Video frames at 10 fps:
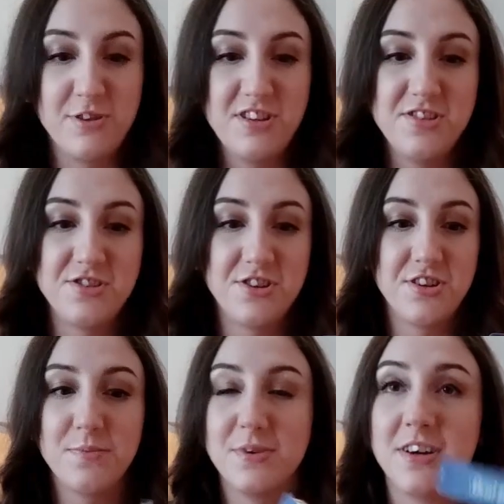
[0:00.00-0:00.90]
of these to show
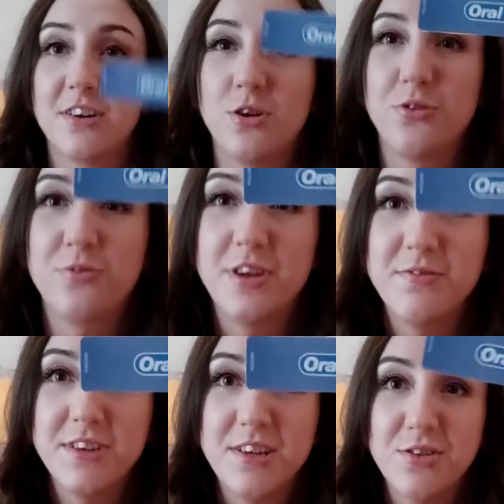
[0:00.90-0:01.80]
you, but I got 3
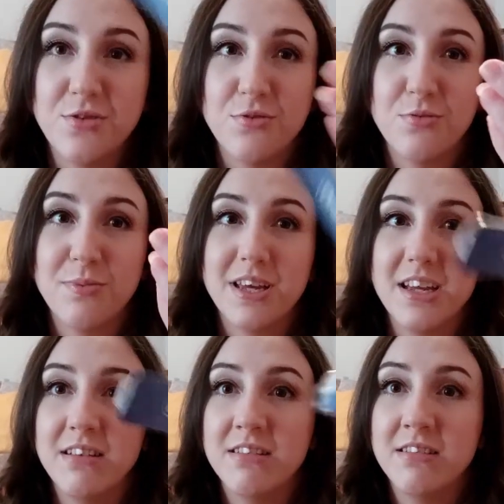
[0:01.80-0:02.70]
of these
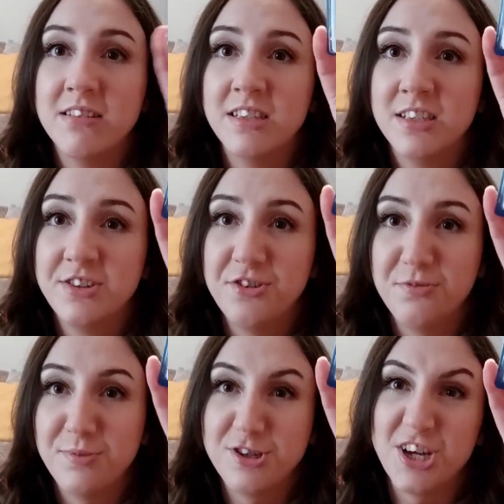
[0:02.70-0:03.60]
Oral-B
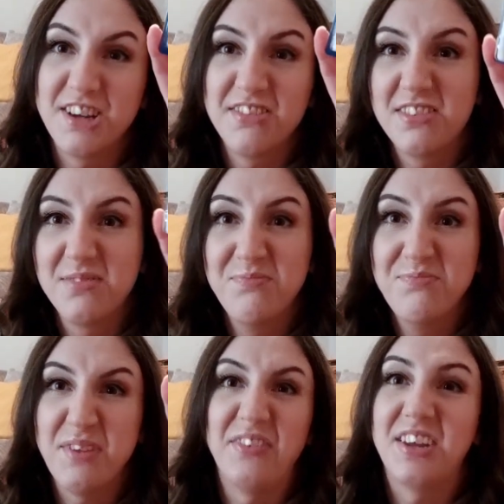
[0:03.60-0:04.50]
toothbrush heads.
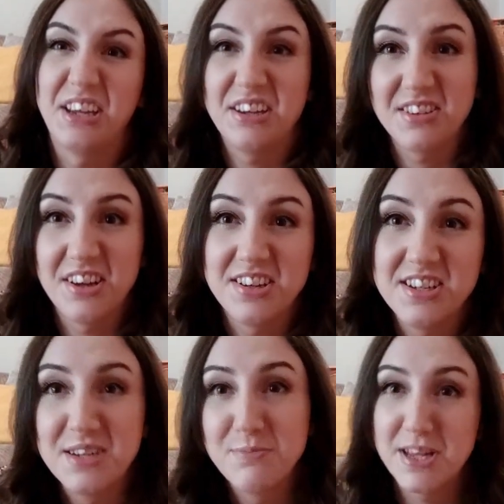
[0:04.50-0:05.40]
Nothing
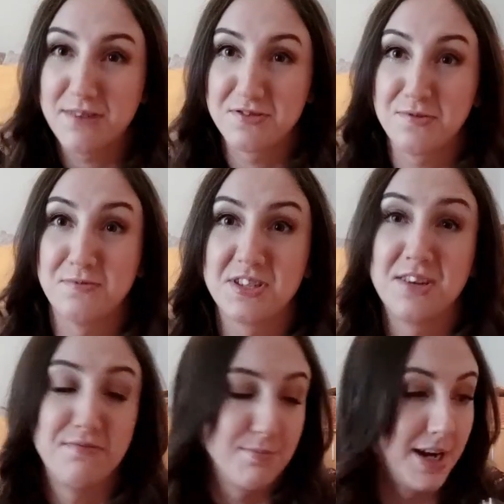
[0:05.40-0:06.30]
exciting, but that was what was
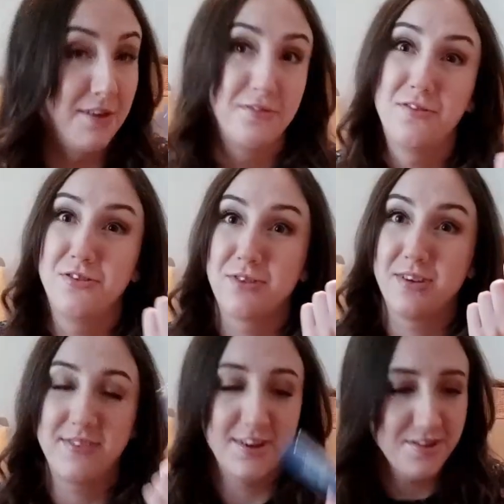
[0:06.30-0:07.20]
£7 for 3
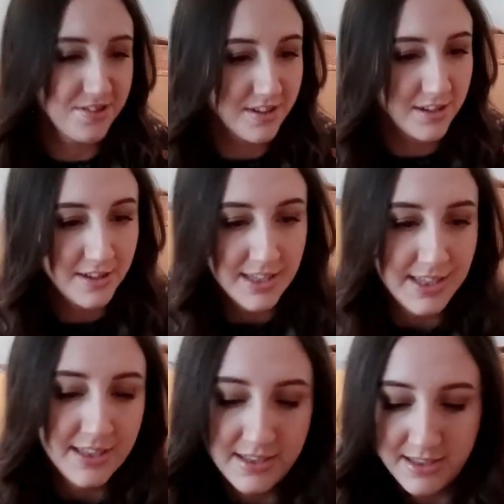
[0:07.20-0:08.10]
of those.
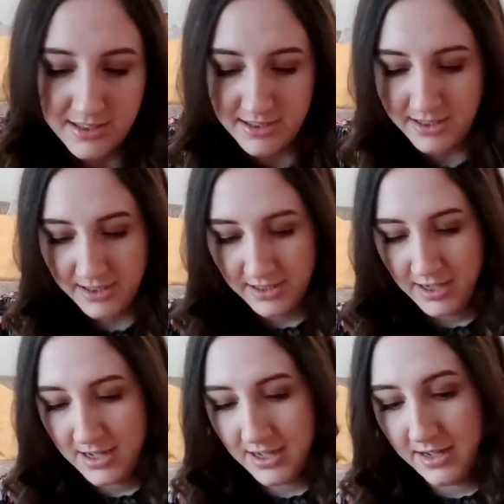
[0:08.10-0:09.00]

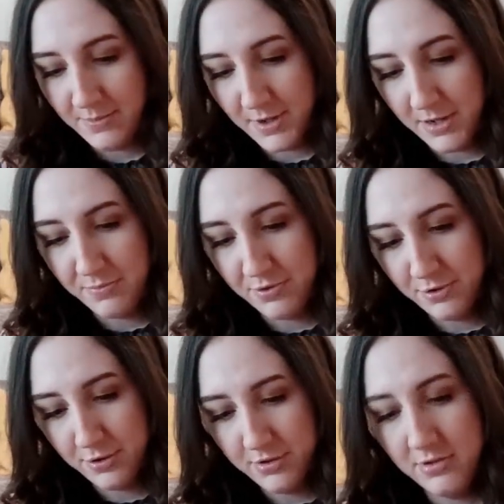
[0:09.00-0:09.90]
I
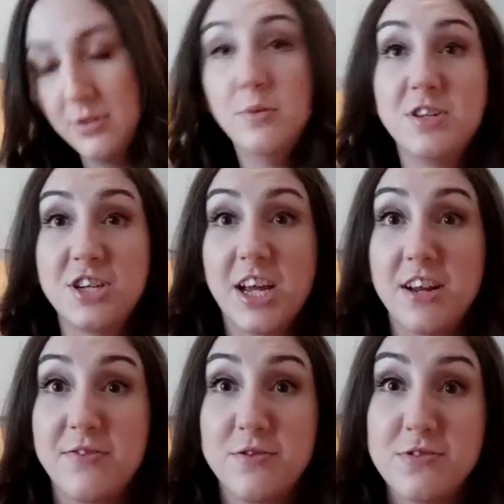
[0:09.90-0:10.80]
brought, which again
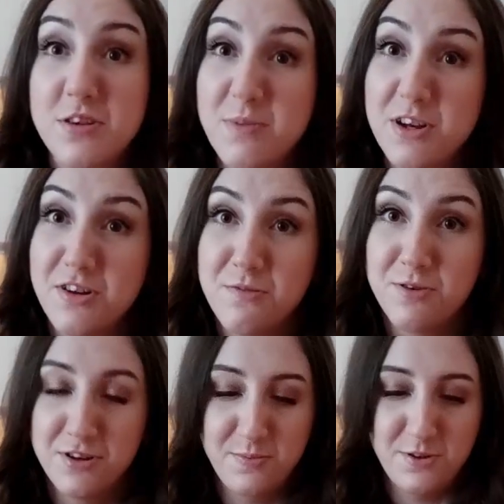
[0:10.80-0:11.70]
have also been
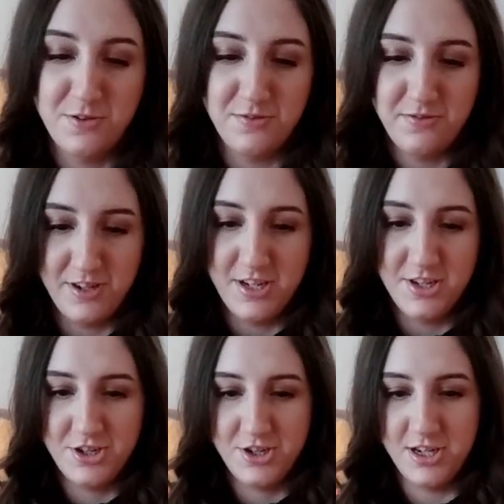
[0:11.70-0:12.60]
opened but not
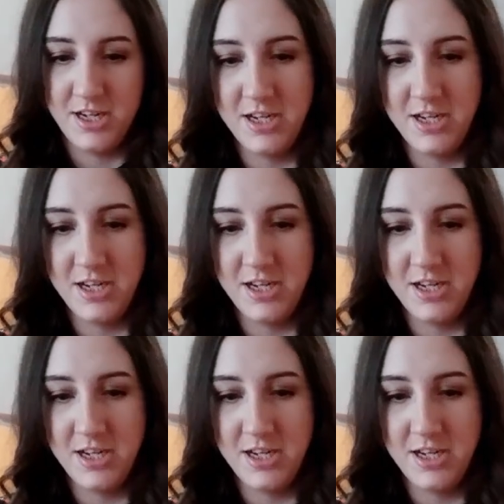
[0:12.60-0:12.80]
finished,